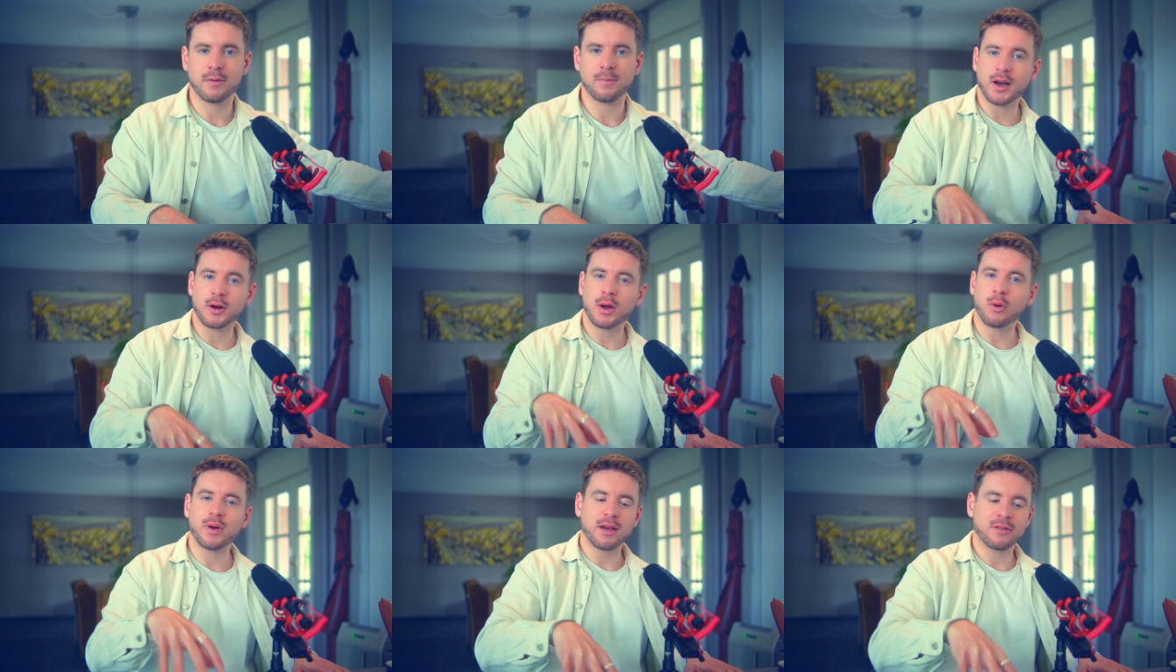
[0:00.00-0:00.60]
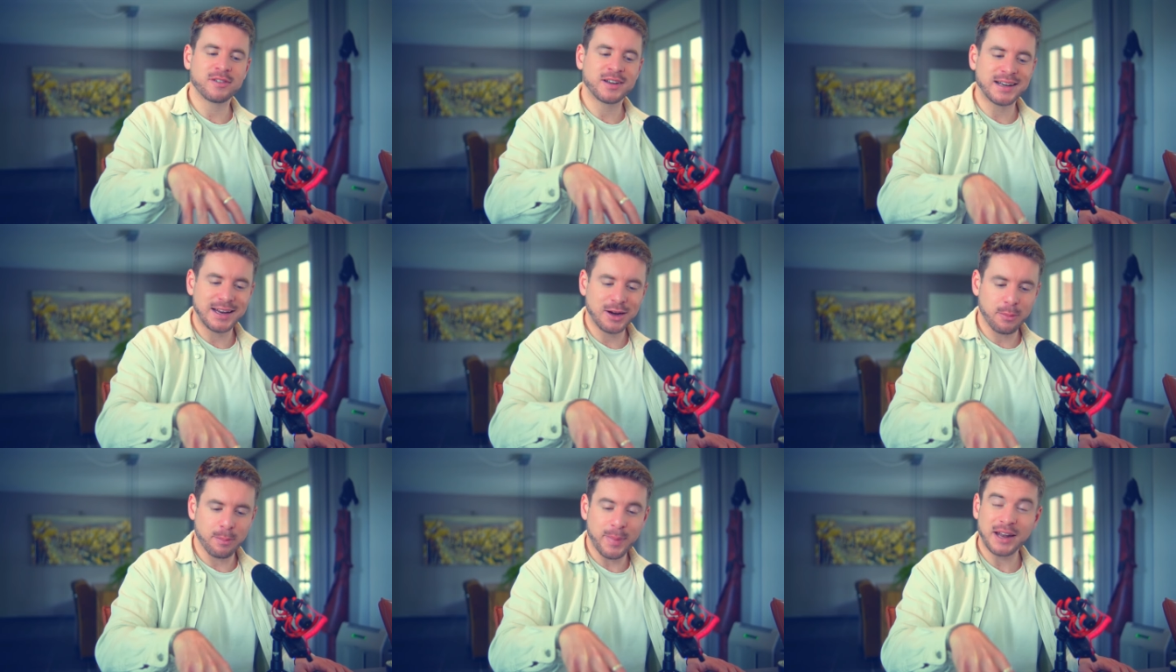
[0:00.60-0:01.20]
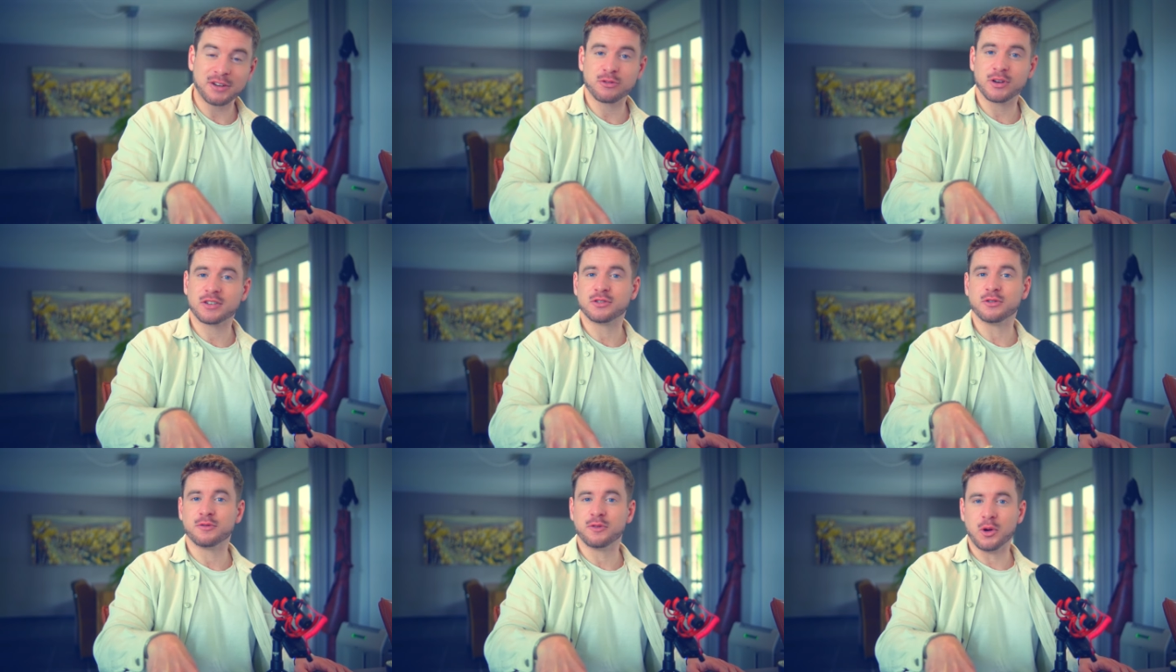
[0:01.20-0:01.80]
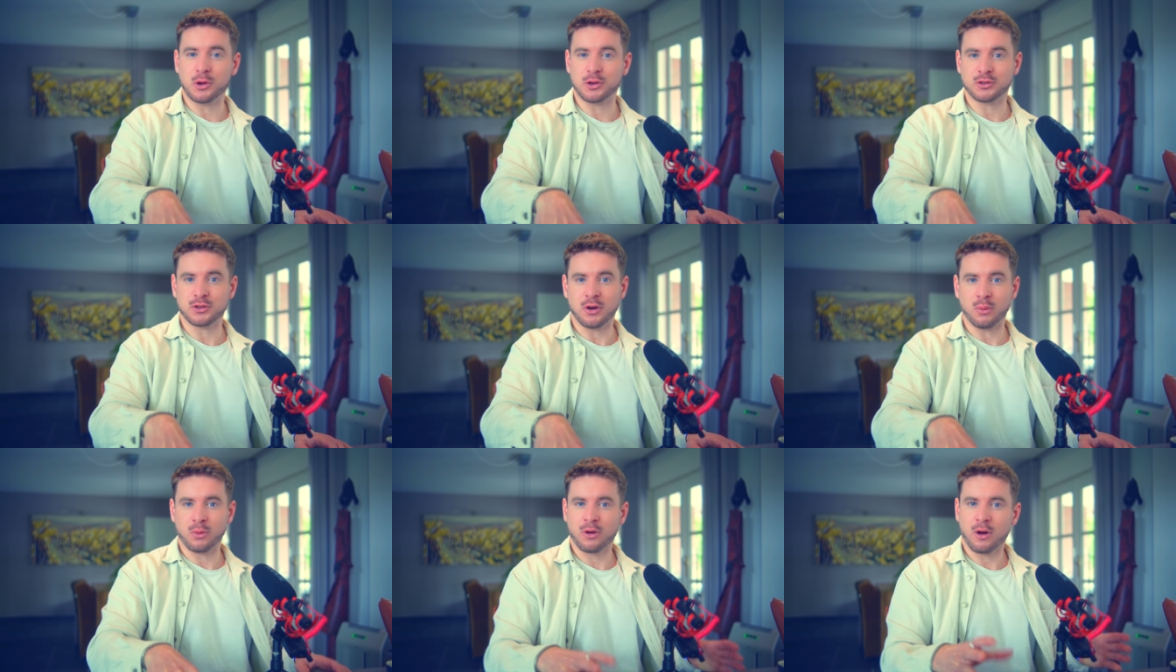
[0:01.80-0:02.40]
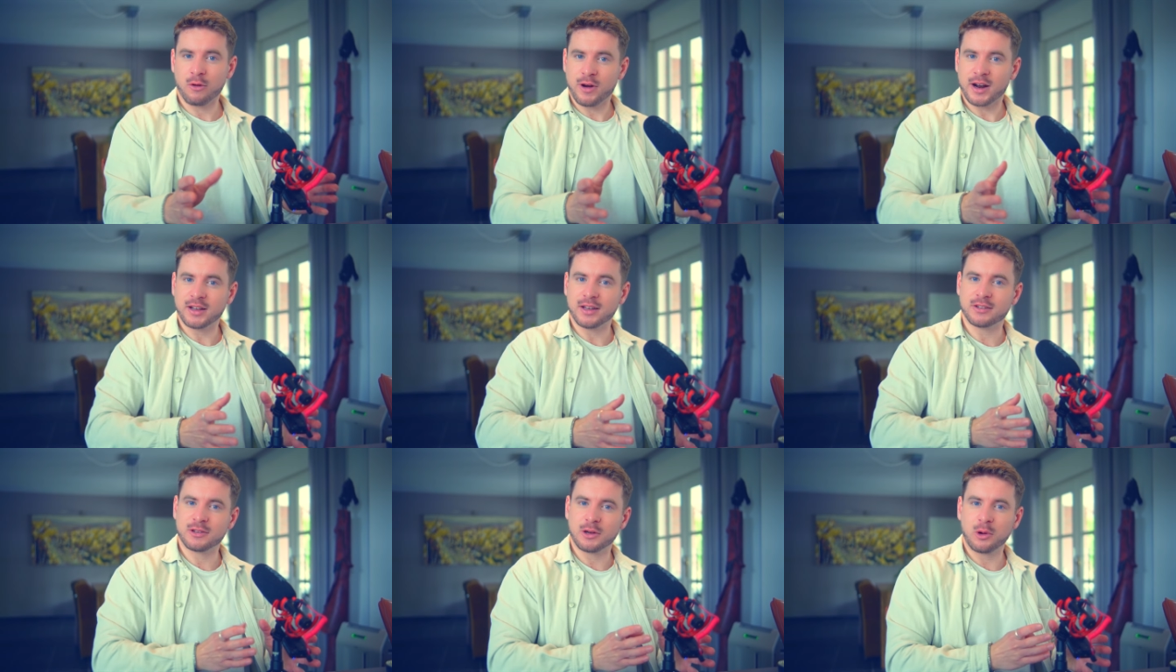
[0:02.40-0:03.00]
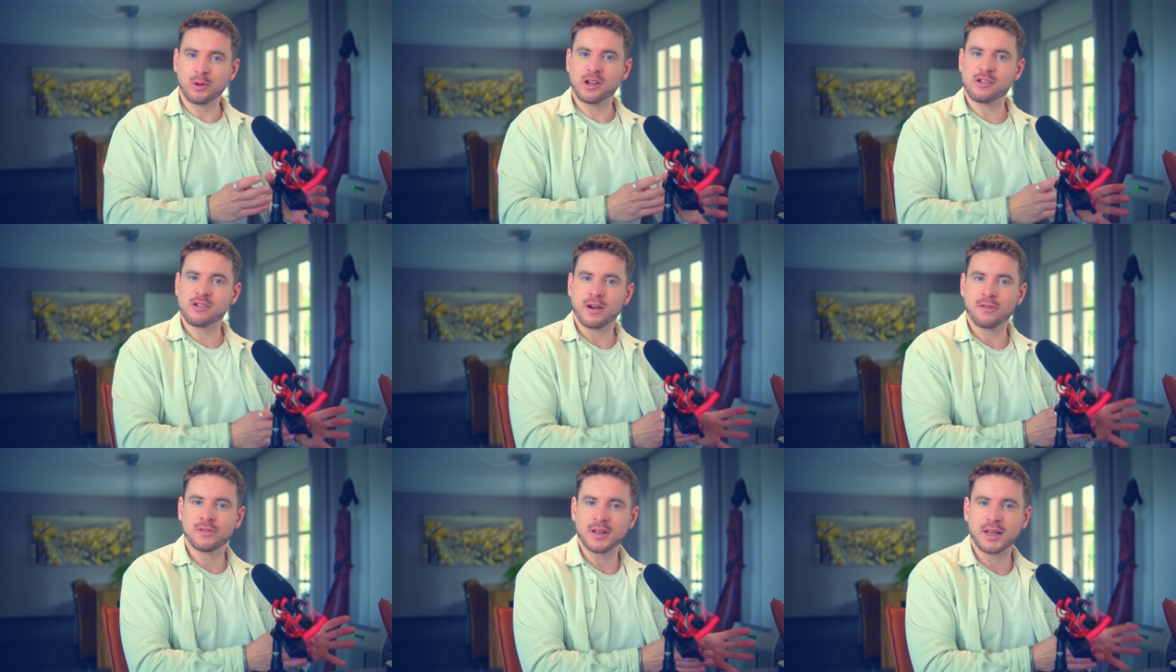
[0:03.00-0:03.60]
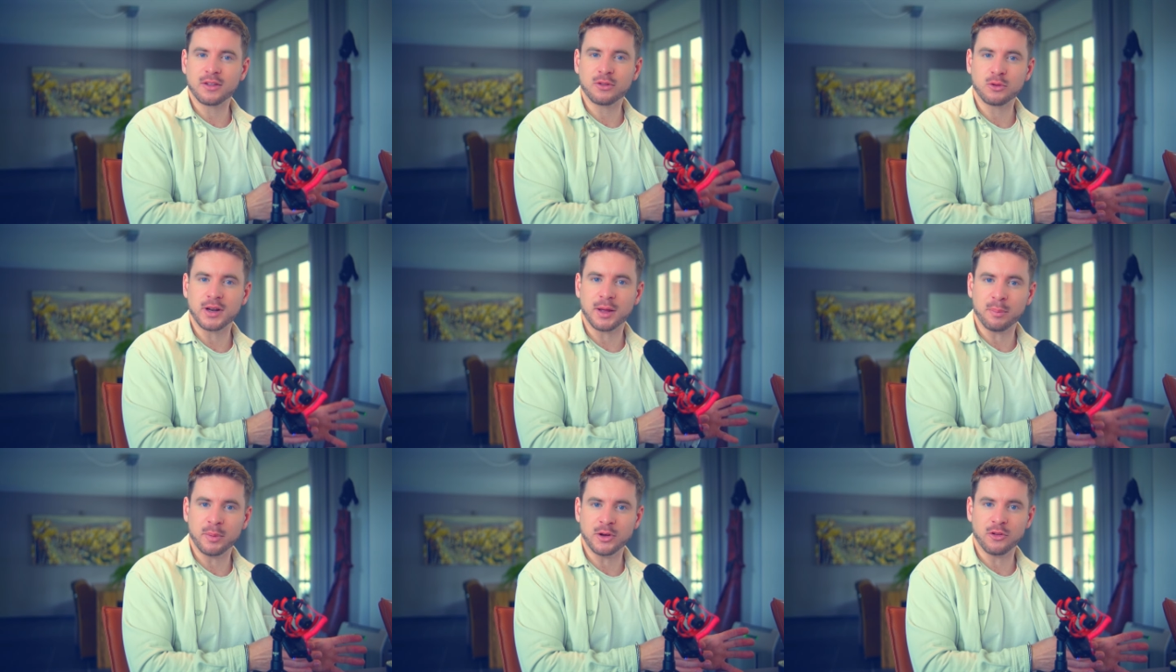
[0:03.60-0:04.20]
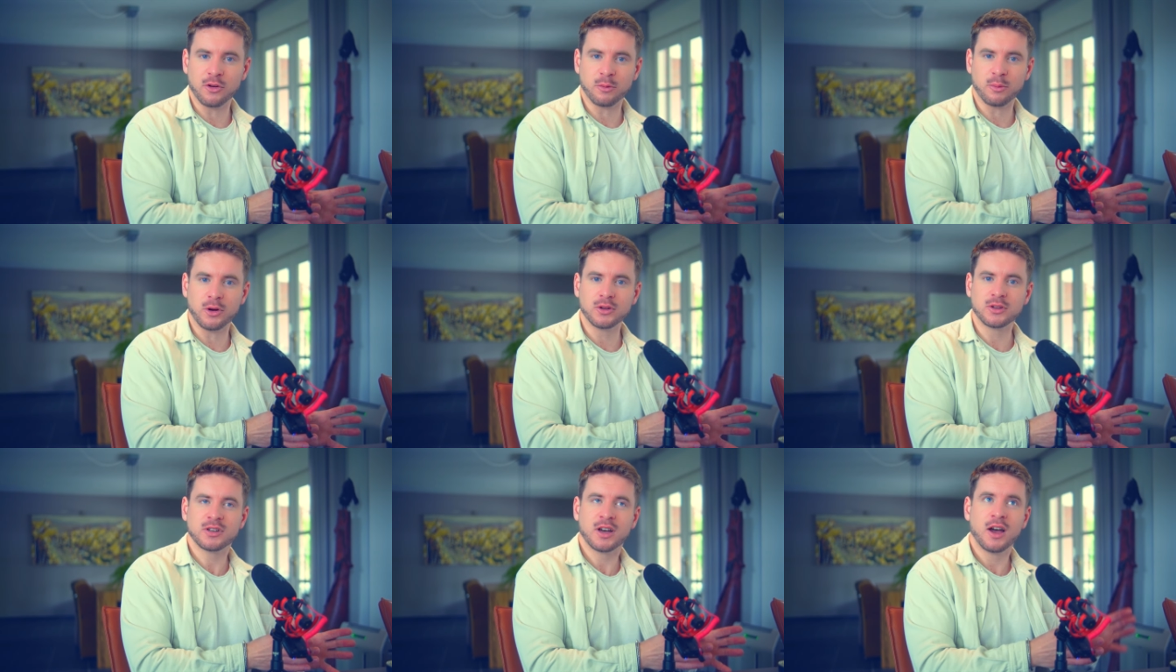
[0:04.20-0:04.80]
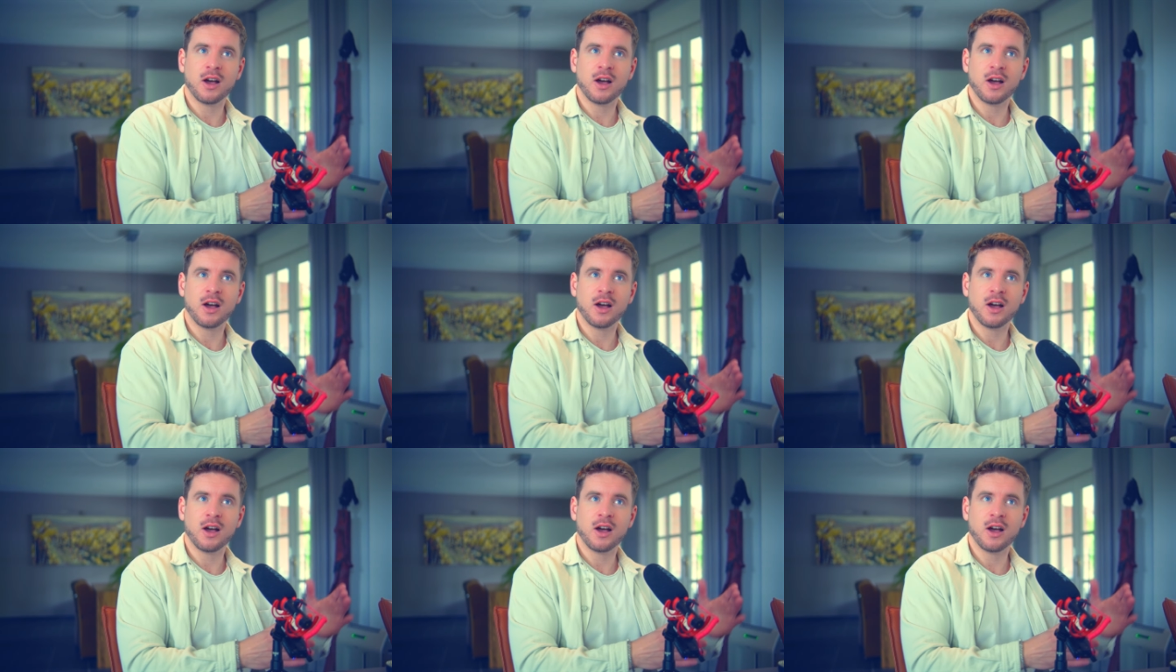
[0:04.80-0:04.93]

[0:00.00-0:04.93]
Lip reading: Now that we have clear metrics to focus on, we're already slowly shifting into that builder mode.